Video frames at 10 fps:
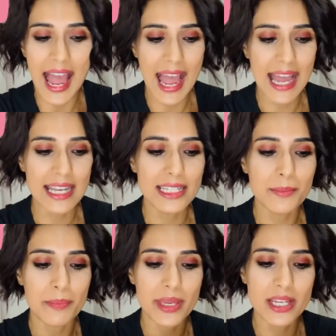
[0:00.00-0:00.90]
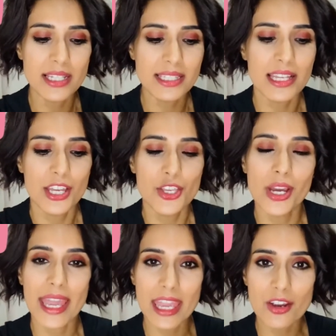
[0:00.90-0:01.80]
And because
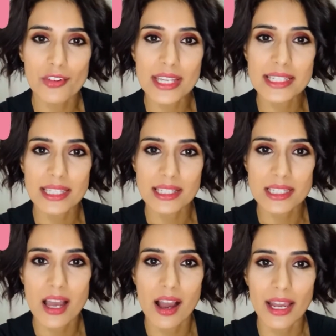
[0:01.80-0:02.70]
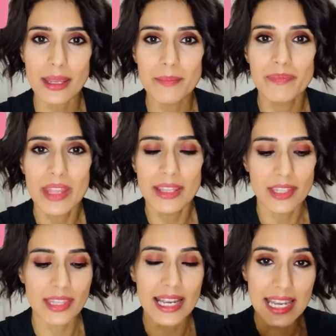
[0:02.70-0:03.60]
you're increasing the time
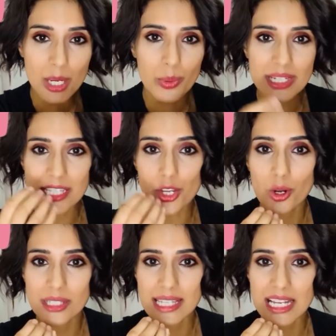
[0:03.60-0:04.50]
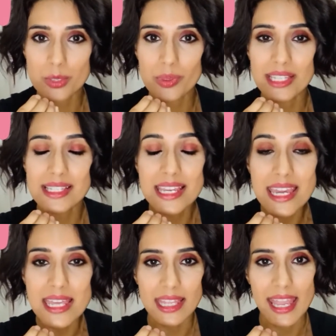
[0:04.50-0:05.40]
that the liquid is in contact with the
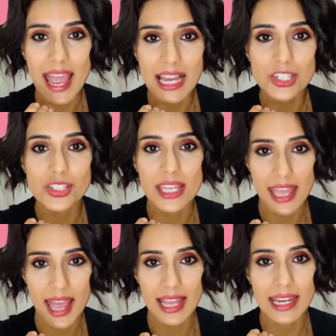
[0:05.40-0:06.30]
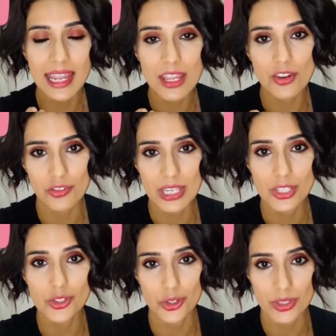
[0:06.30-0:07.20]
teeth, it actually can
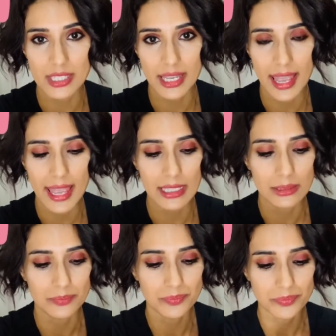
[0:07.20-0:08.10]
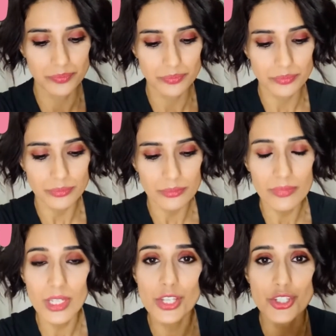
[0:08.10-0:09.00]
increase tooth decay.
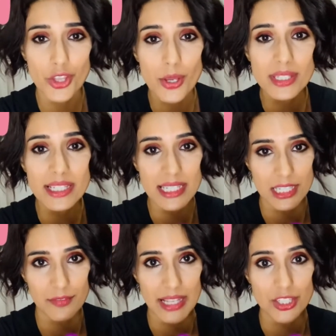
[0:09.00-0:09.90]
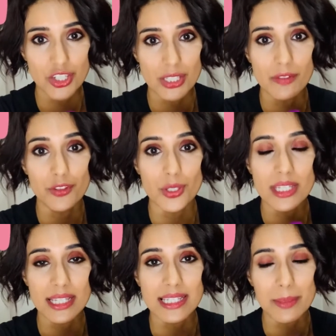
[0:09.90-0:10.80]
So those are the disadvantages of
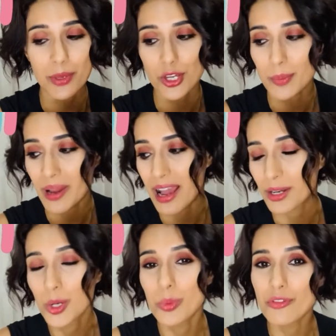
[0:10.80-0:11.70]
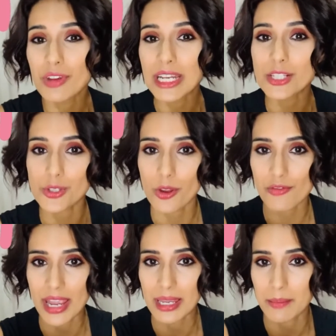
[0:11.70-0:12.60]
using a sippy cup, and we really
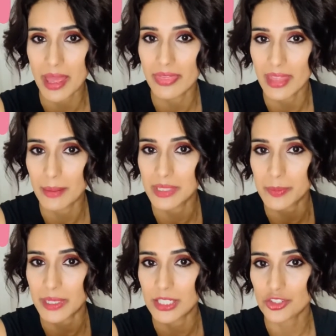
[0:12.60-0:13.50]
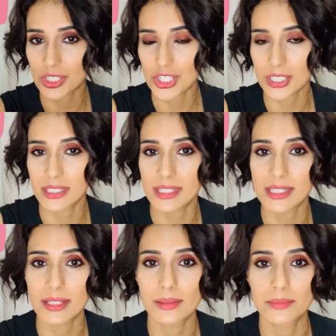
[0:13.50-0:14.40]
don't recommend them as paediatricians.